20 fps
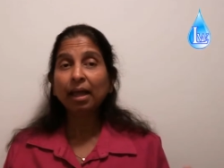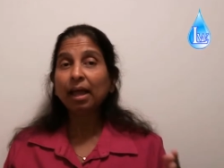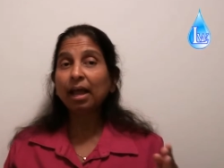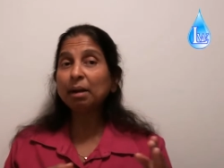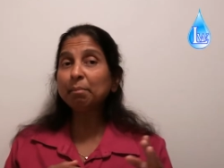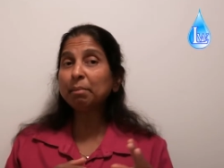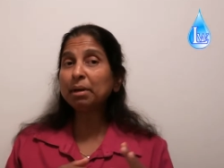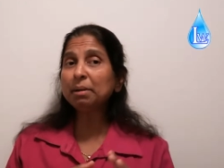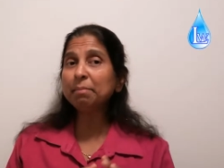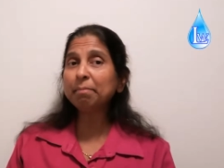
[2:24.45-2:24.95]

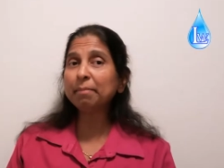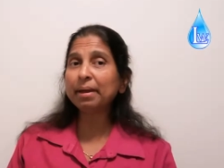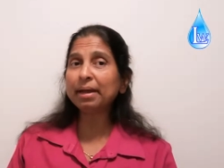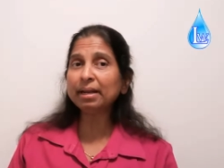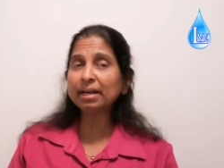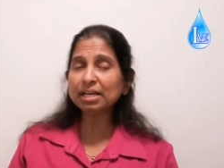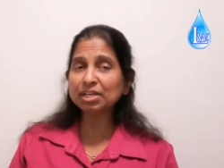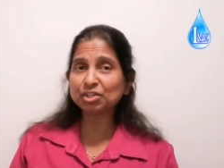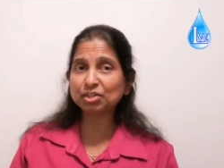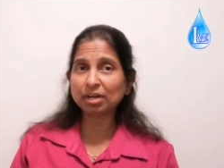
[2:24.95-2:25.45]
And my
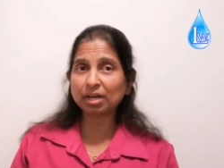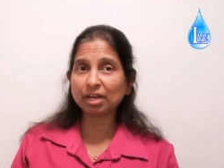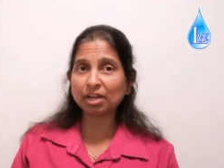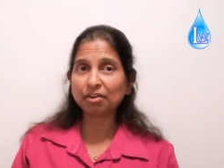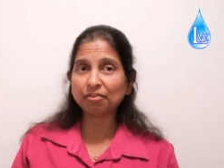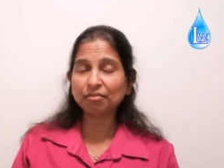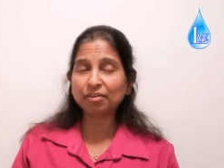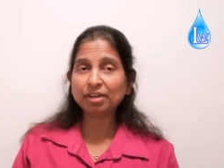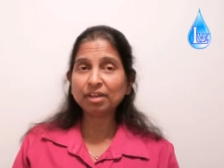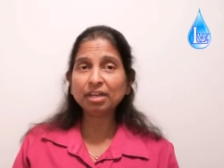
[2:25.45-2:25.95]
marriage
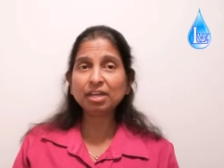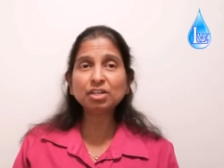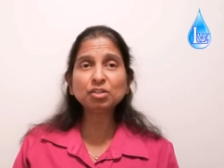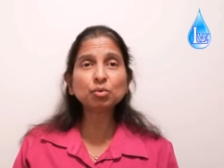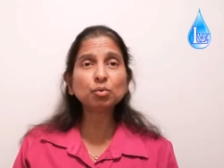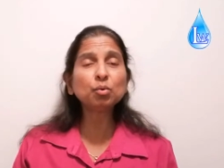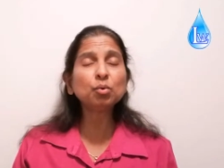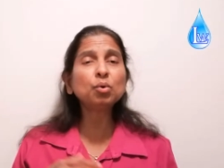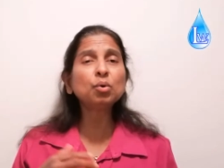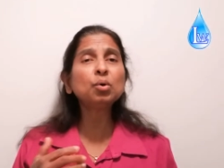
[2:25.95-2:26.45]
life,
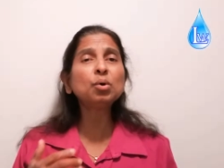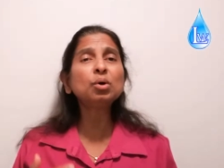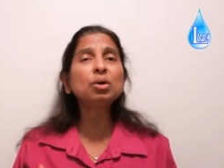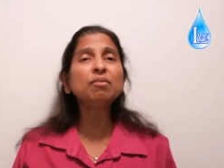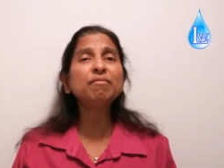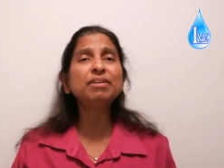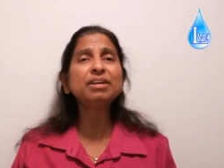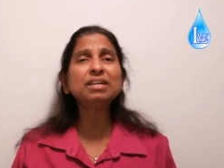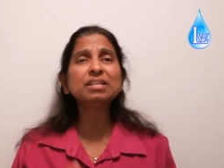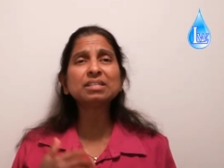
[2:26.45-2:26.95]
it's
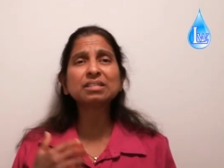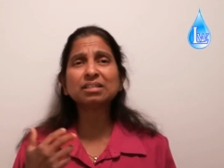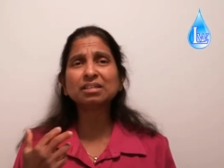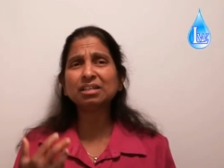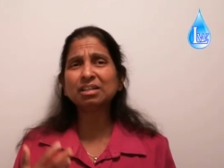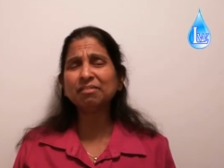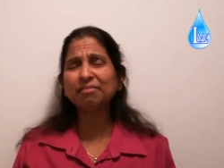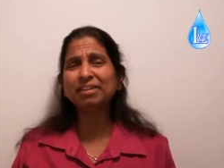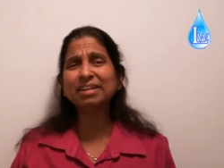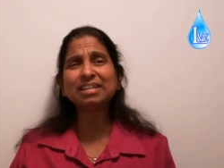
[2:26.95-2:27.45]
always
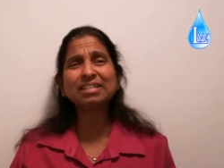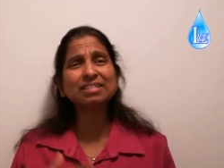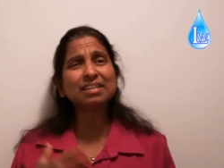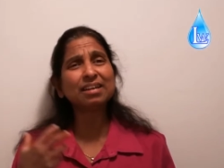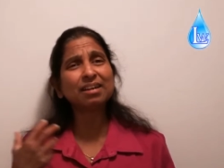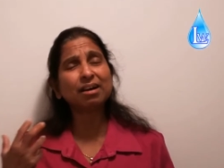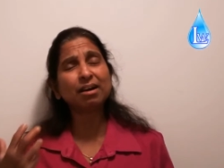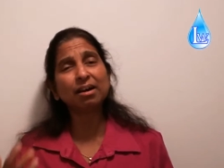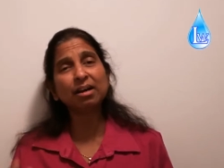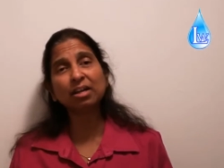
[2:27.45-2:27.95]
conflicts
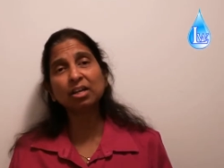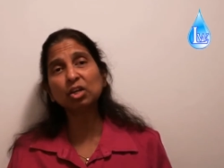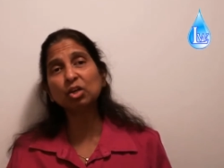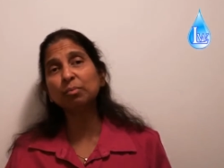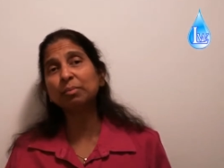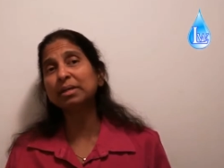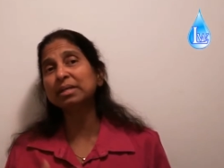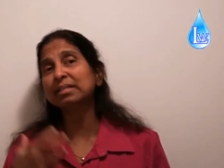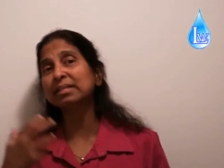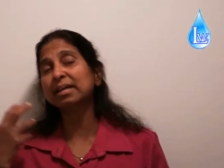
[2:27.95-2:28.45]
and
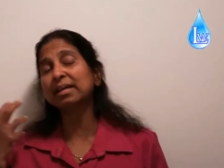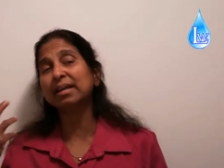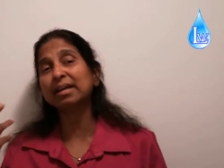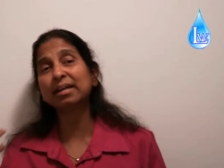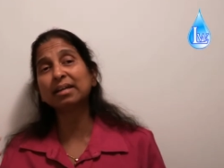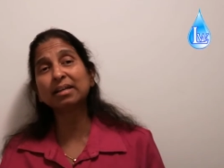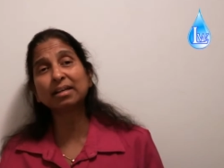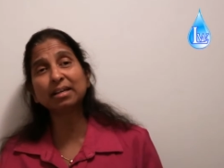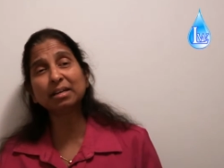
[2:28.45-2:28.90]
arguments and